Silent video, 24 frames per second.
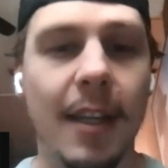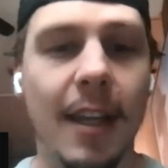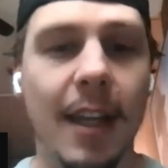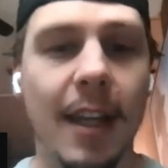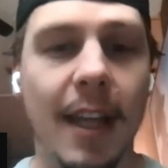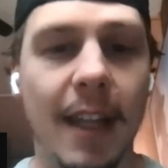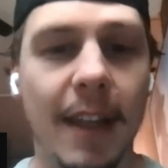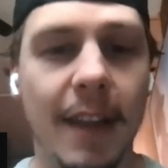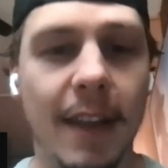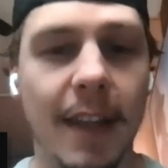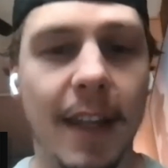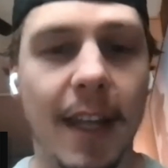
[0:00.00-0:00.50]
And
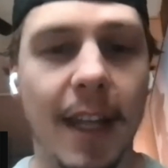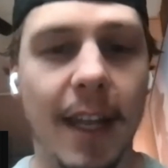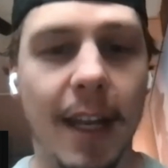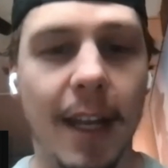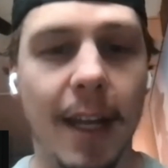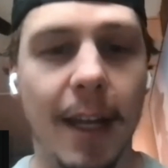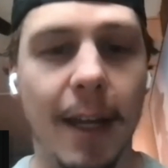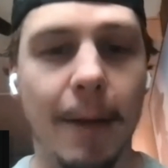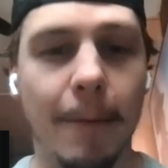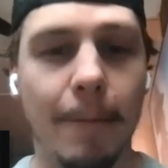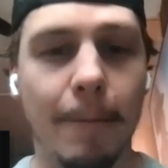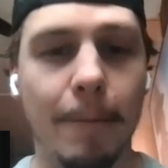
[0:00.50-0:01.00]
then,
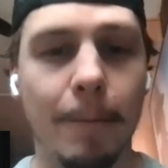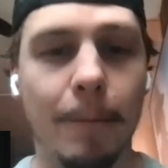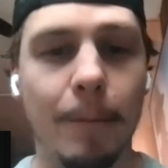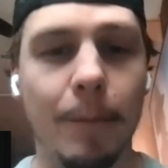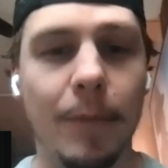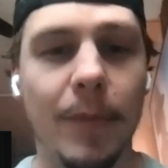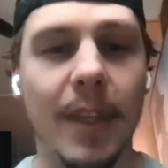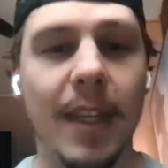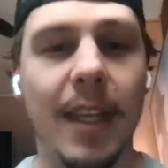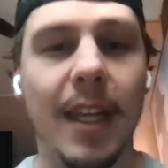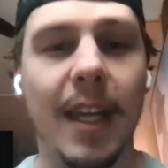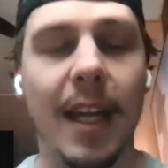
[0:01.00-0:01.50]

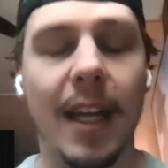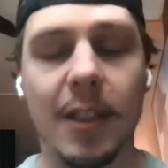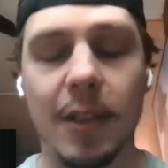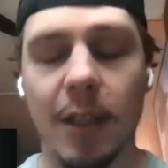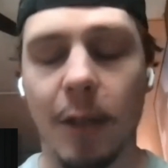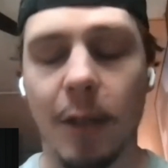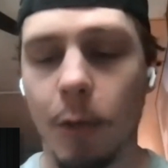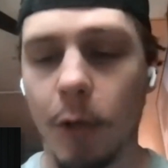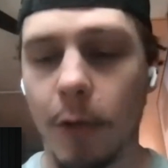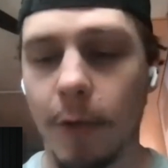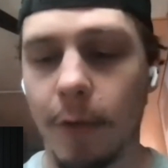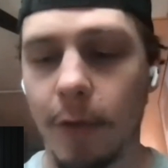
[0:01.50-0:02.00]
so I
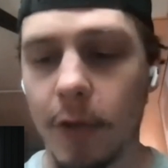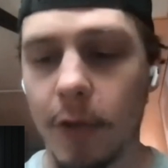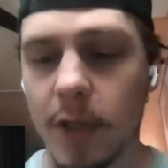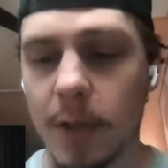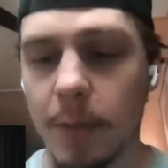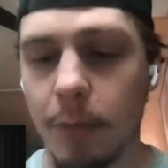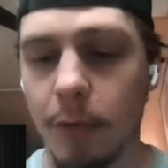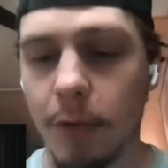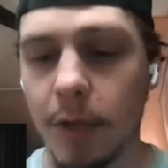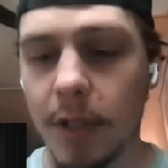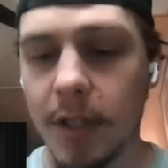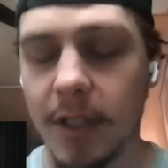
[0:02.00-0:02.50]
worked for a
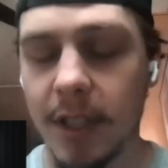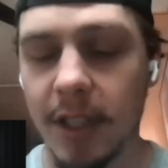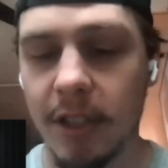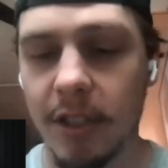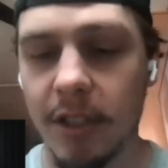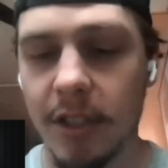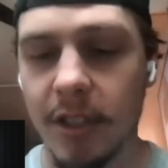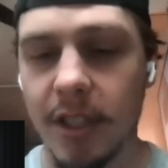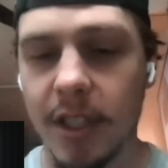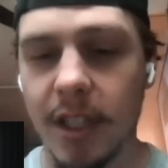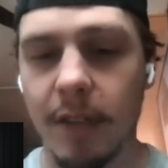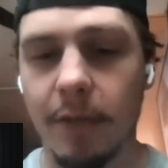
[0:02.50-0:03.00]
sports
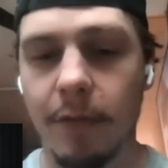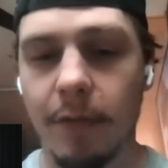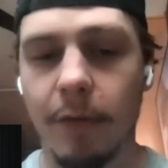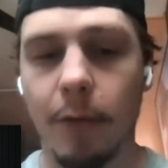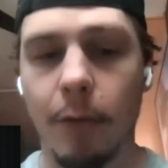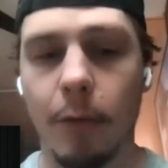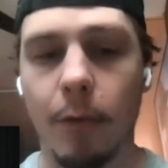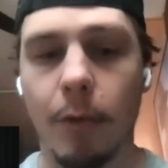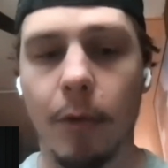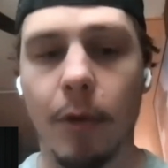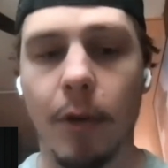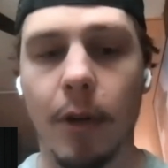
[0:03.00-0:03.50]
agency
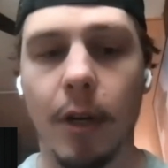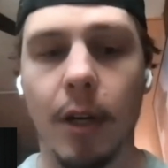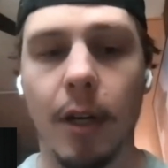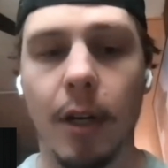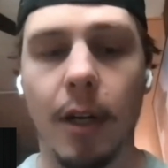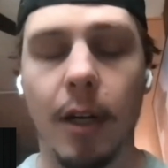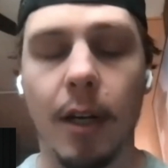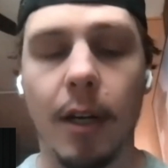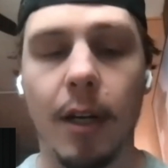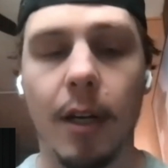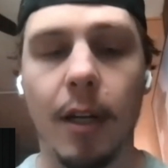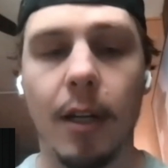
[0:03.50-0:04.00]
for
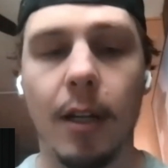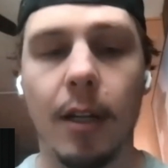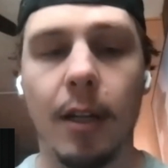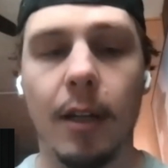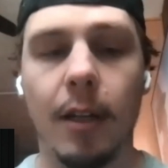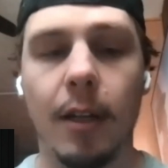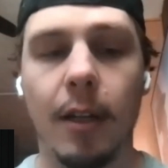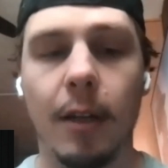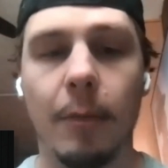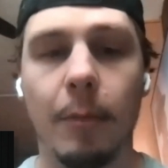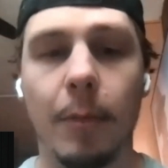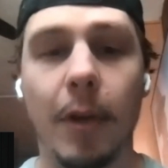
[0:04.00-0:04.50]

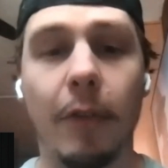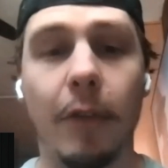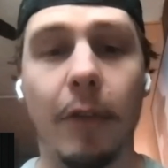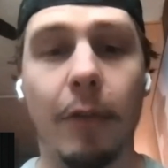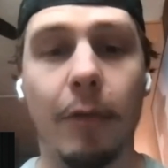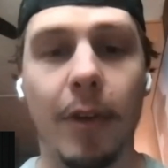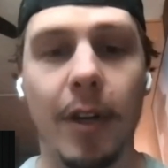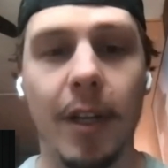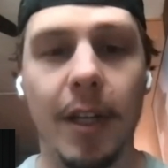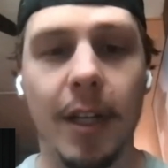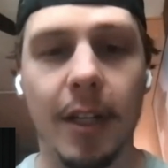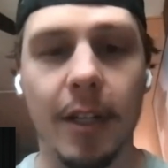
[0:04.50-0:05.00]
about 3
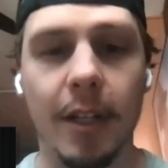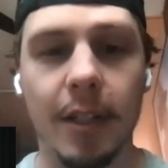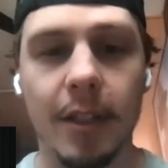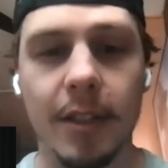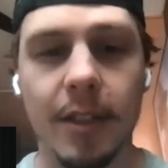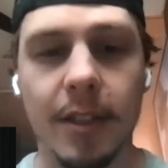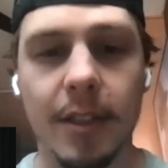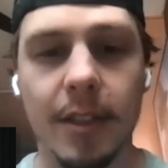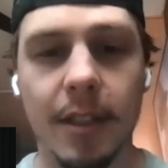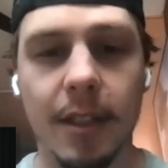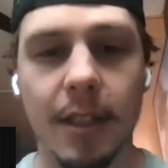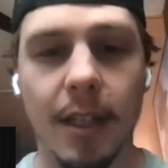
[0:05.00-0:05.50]
years
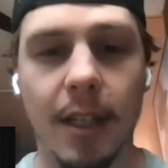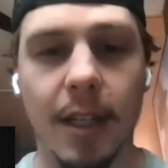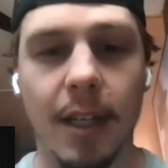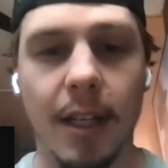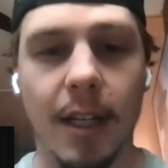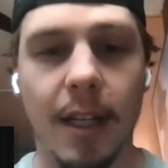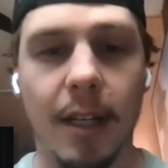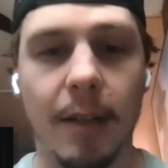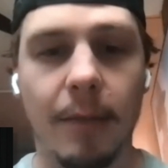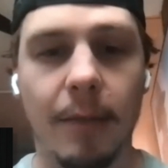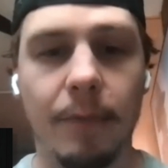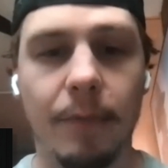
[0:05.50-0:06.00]

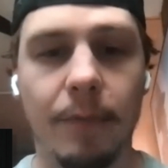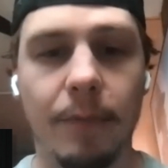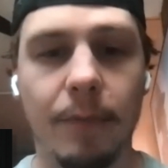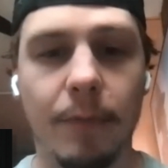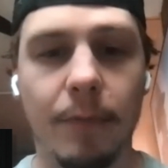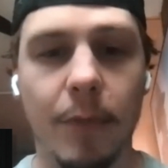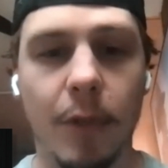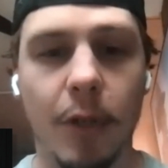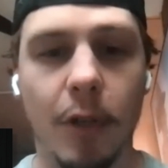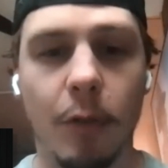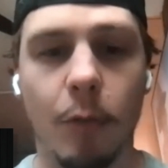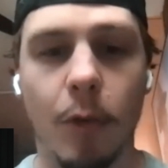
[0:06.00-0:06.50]
called
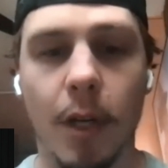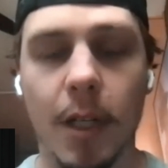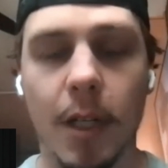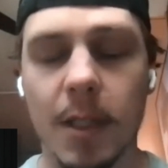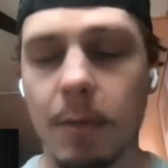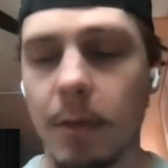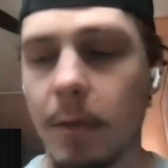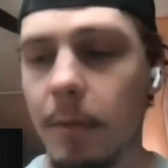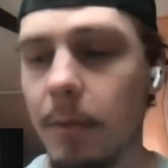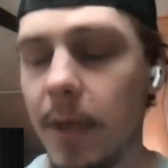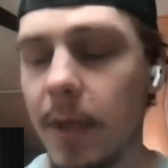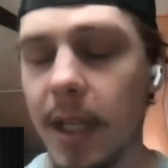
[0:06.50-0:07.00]
Wasserman
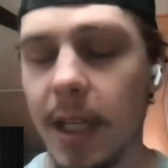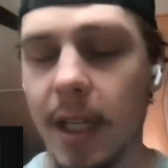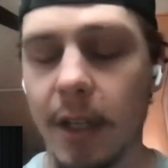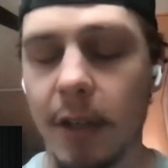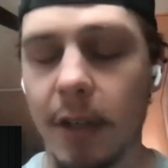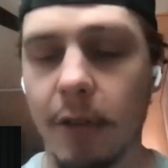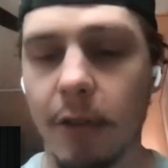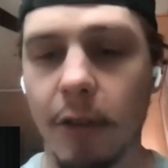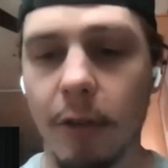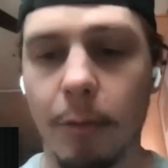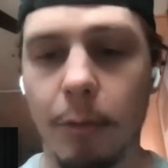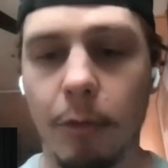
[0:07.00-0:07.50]
Media
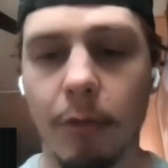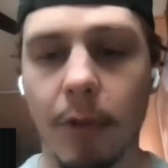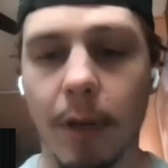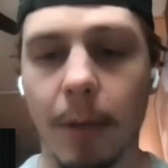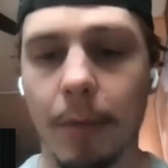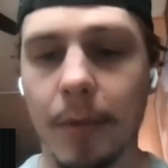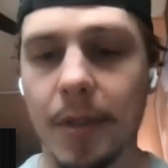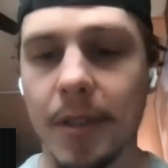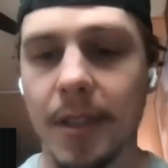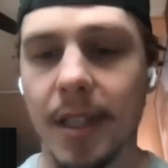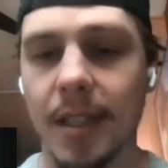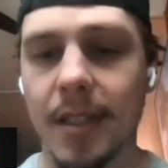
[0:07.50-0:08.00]
Group, who
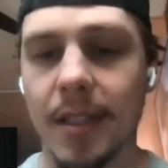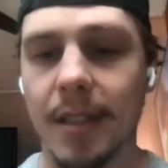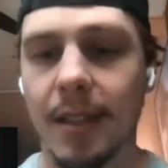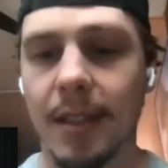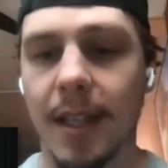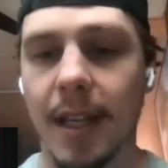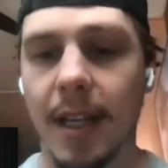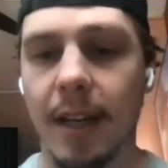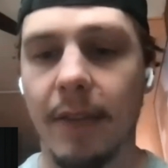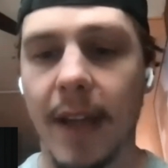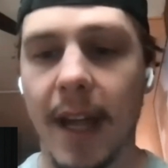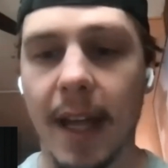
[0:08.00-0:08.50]
represents a lot of
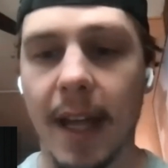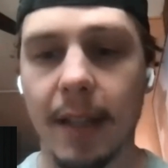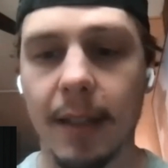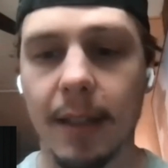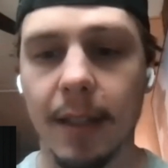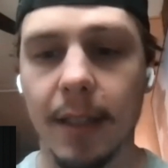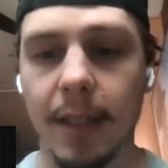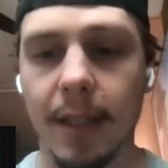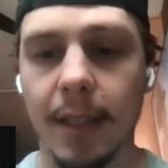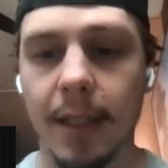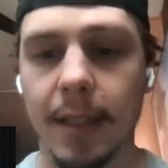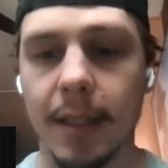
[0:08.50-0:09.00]

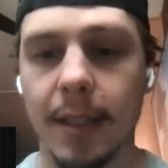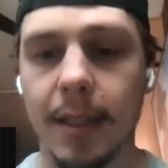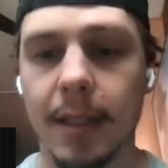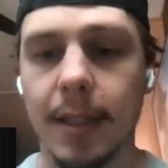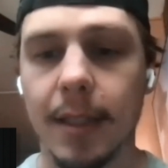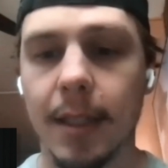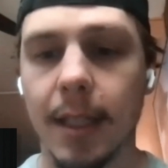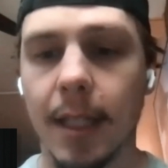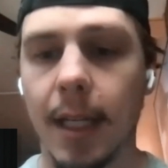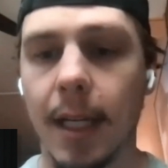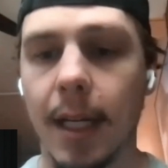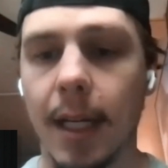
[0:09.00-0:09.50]
athletes
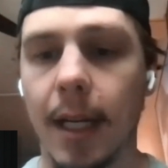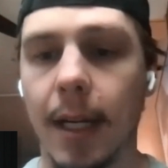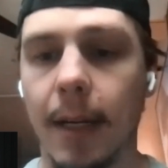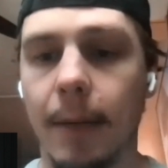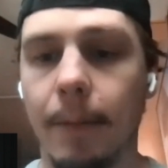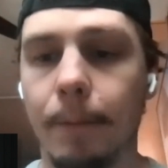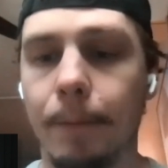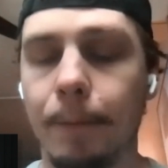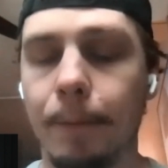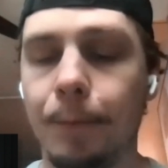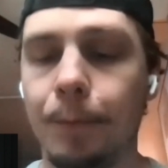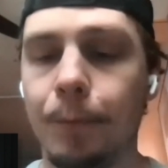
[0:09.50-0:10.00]

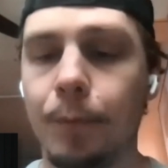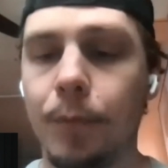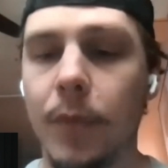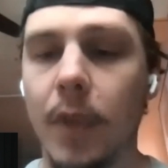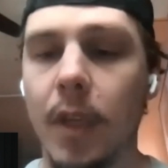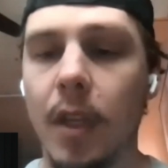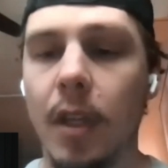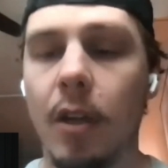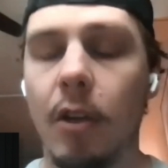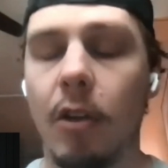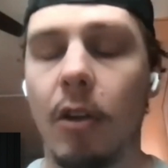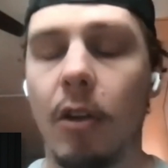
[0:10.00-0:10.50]

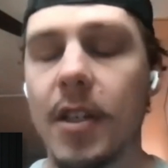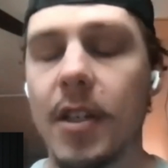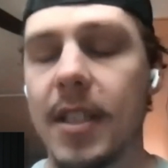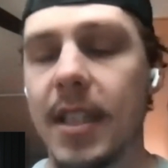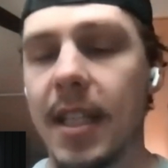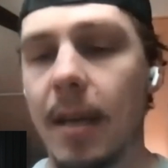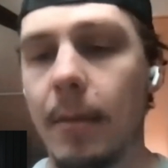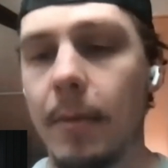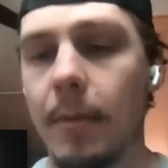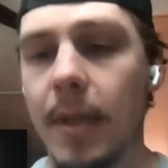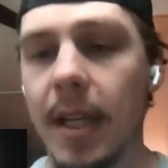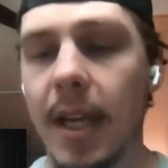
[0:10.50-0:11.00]
across the
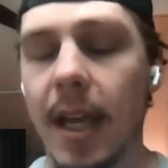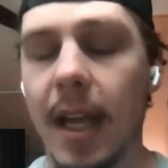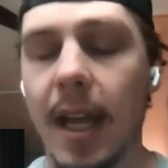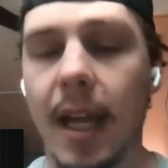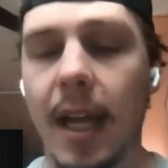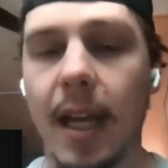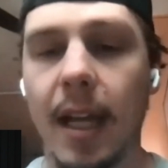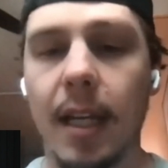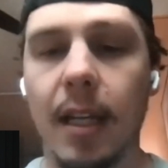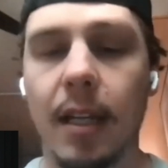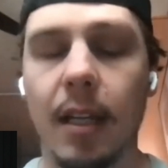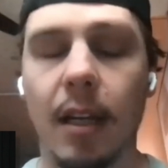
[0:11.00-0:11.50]
NBA,
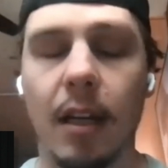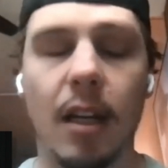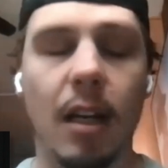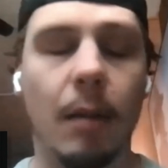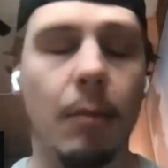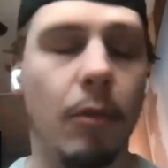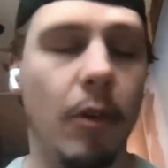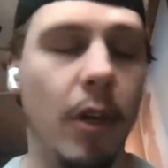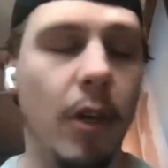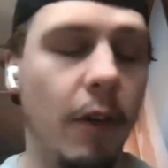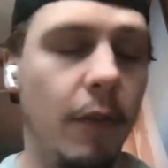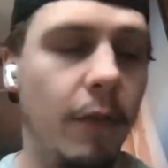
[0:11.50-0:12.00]
a couple
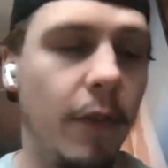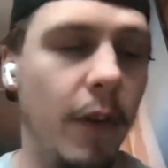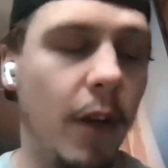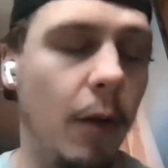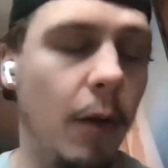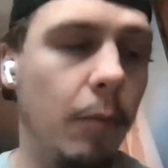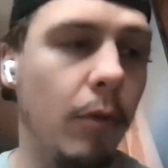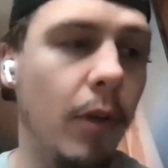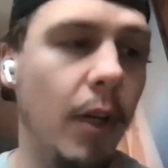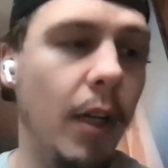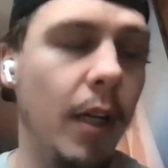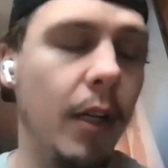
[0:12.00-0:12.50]
NFL
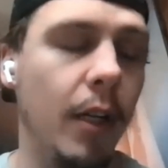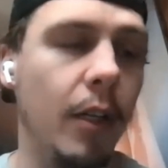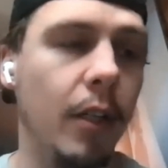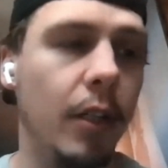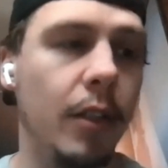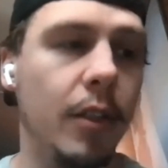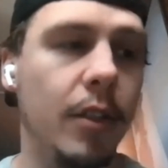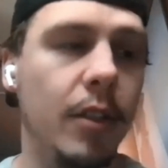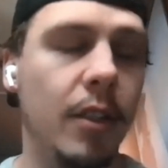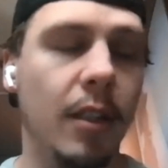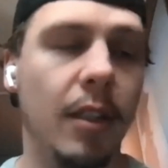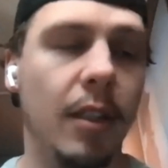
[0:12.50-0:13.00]
players,
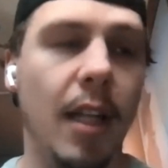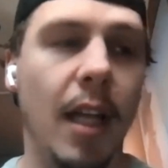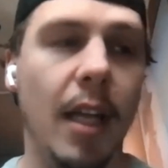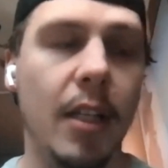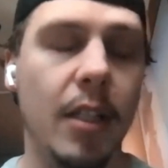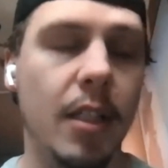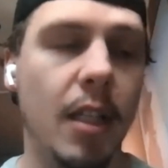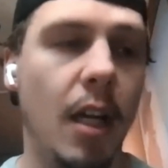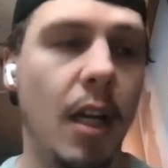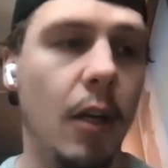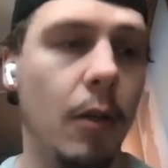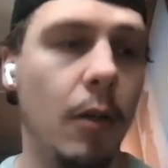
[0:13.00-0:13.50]
a lot of
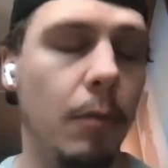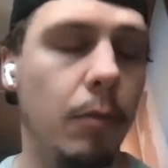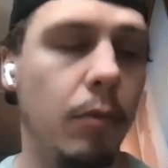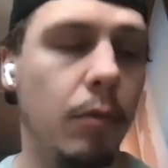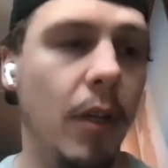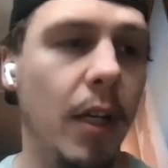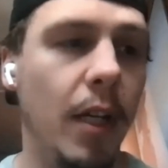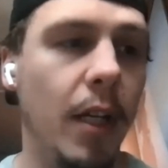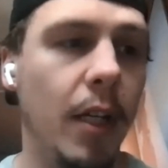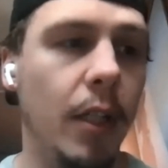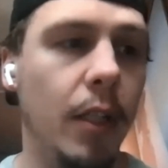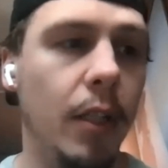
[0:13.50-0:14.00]
soccer
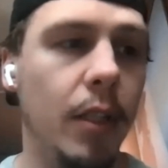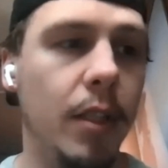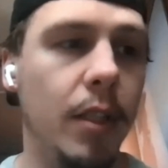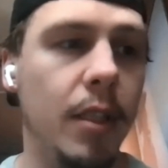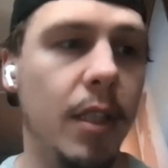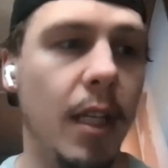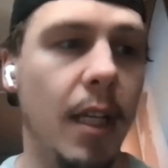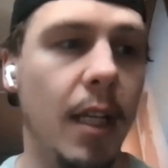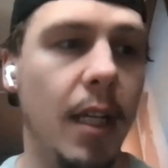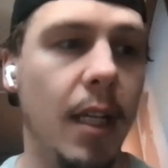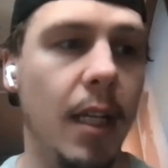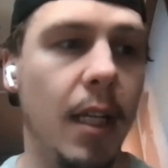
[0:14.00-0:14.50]
players.
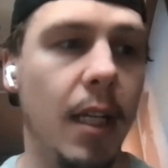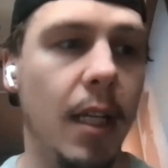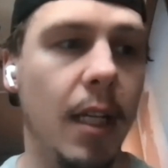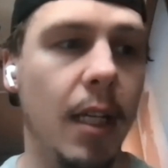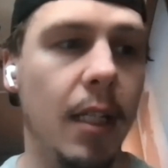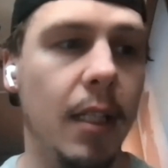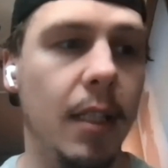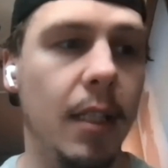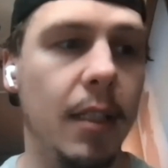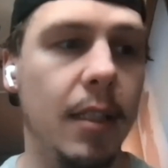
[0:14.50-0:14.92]
And